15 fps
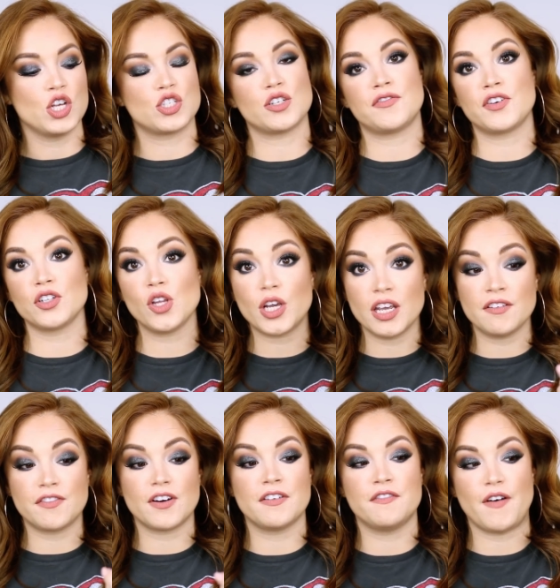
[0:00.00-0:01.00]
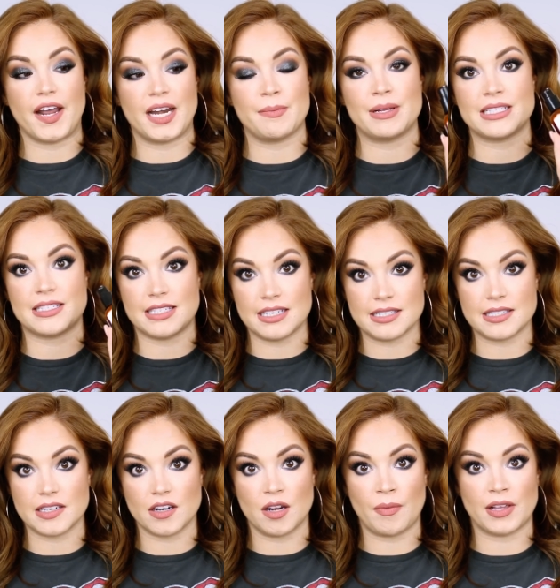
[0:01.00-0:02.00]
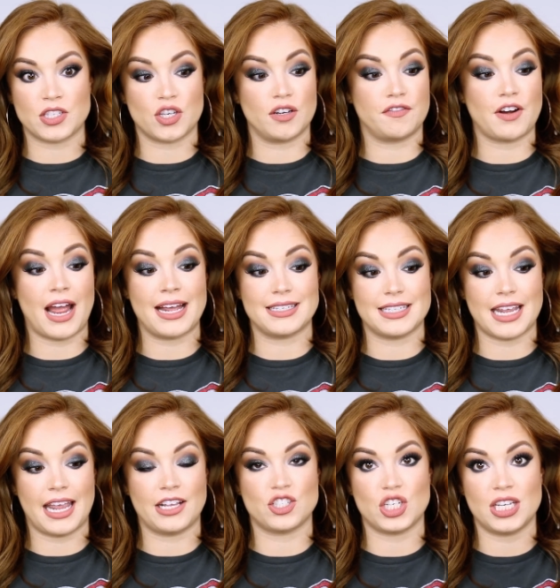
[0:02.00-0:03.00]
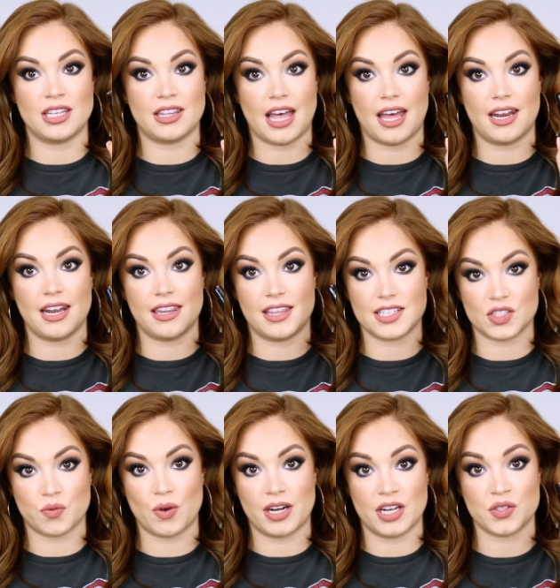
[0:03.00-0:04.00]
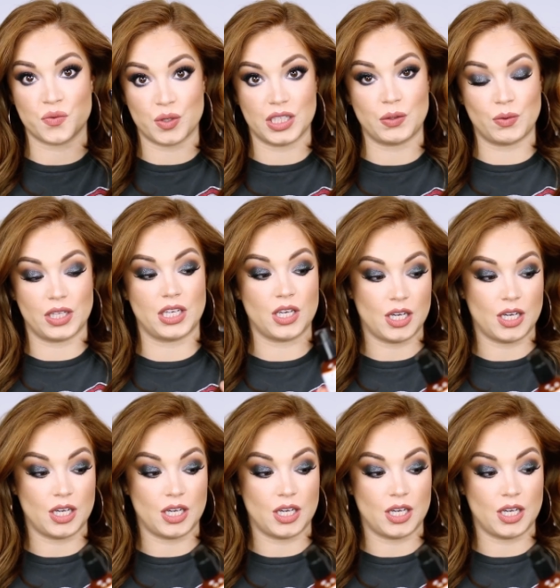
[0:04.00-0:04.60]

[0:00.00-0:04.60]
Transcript: So if you're looking for a vitamin C serum that's good for anti-aging, then this one is really really